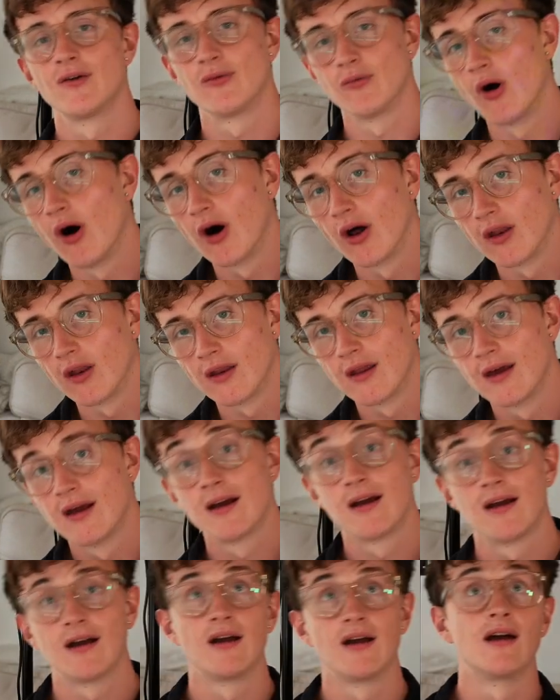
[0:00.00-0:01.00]
1
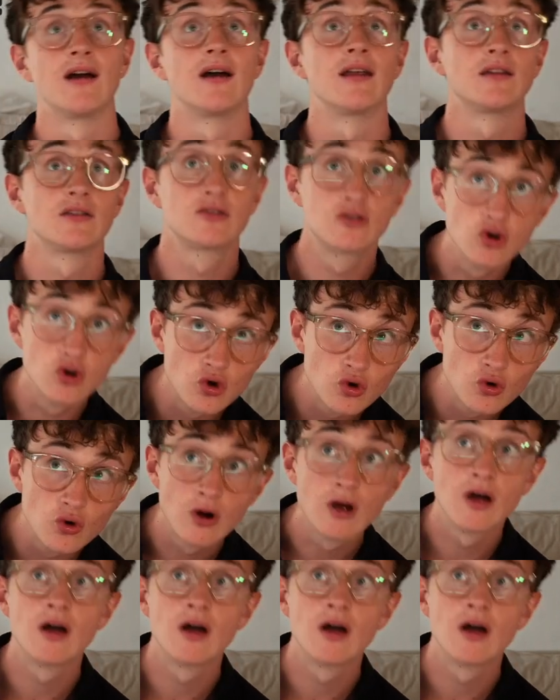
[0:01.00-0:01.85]
and 2